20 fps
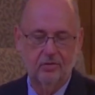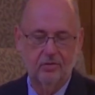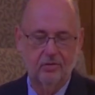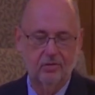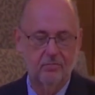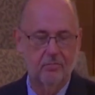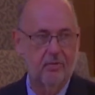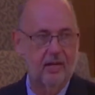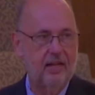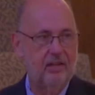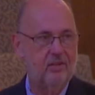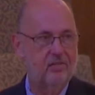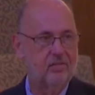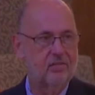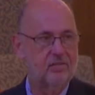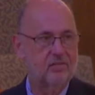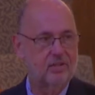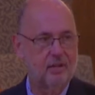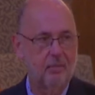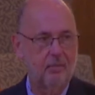means
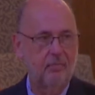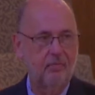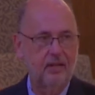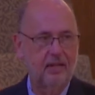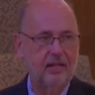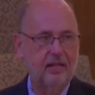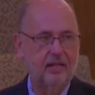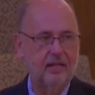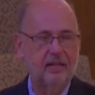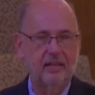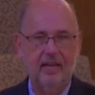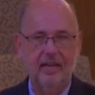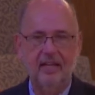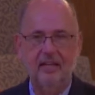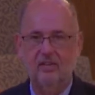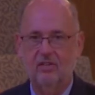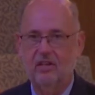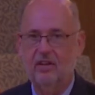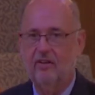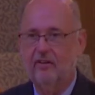something that is
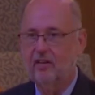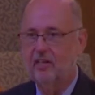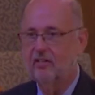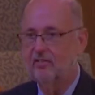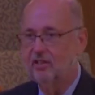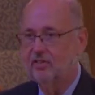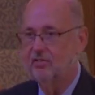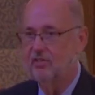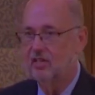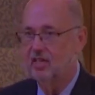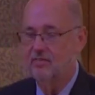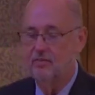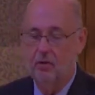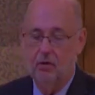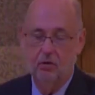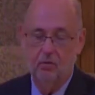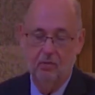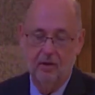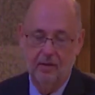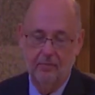characteristic of old
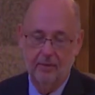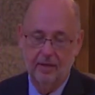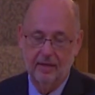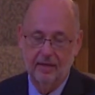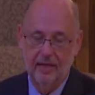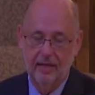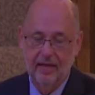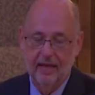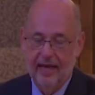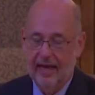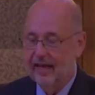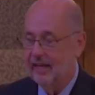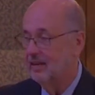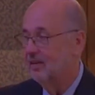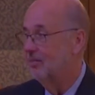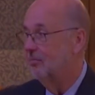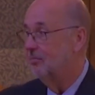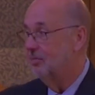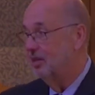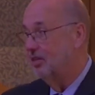women, and
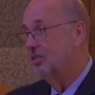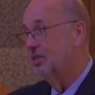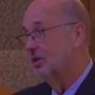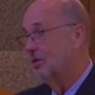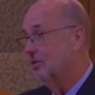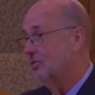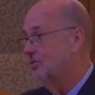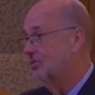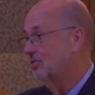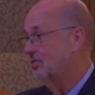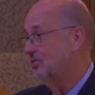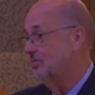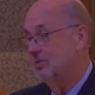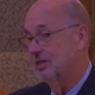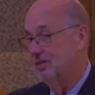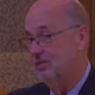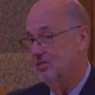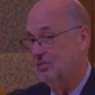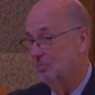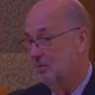mythos
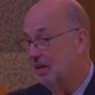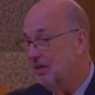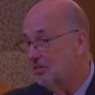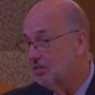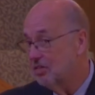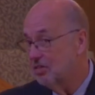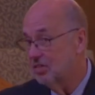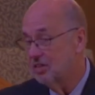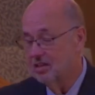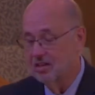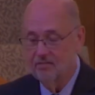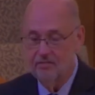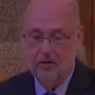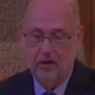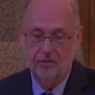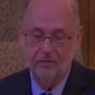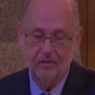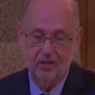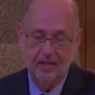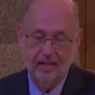means myth,
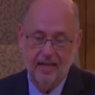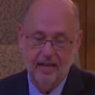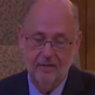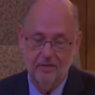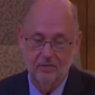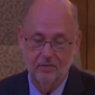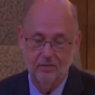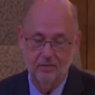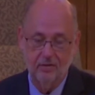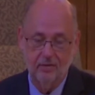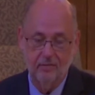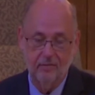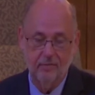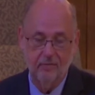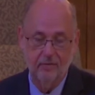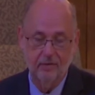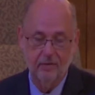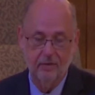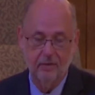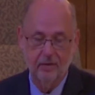false accounts.
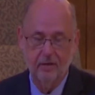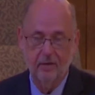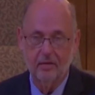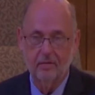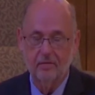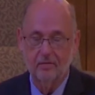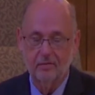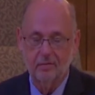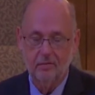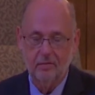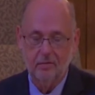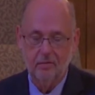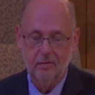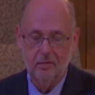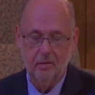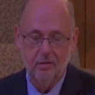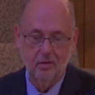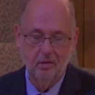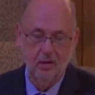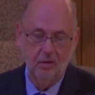
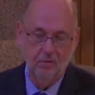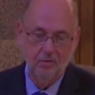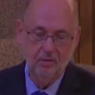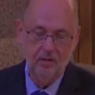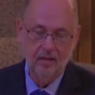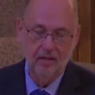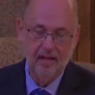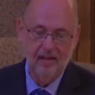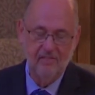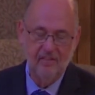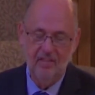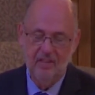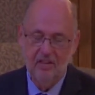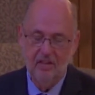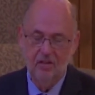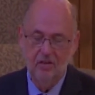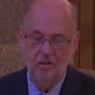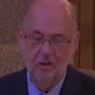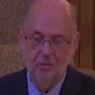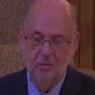Don't have anything to
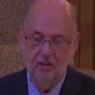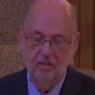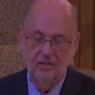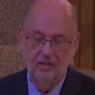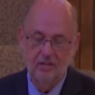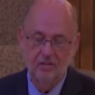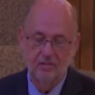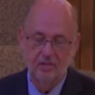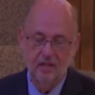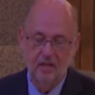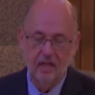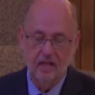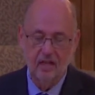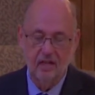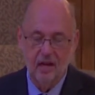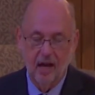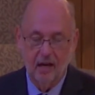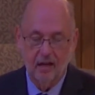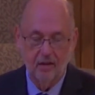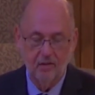do with these
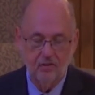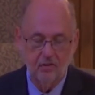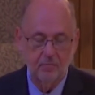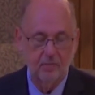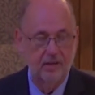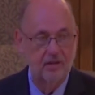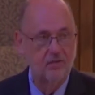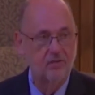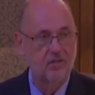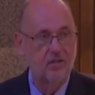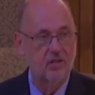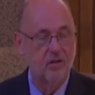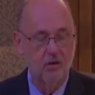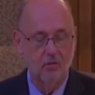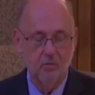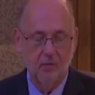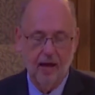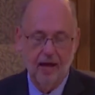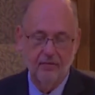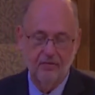godless myths and old
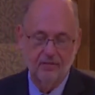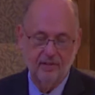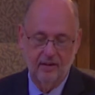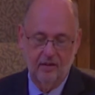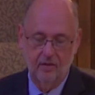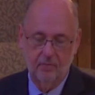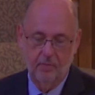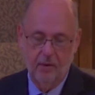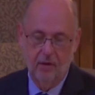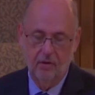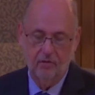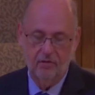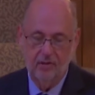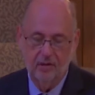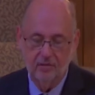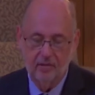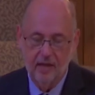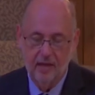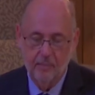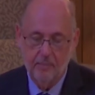wives' tales, Paul says,
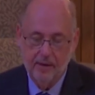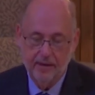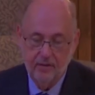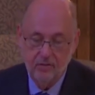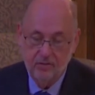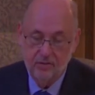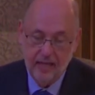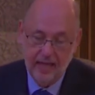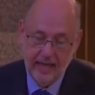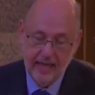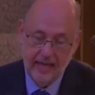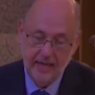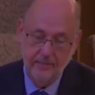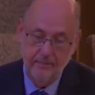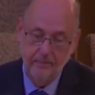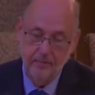but instead,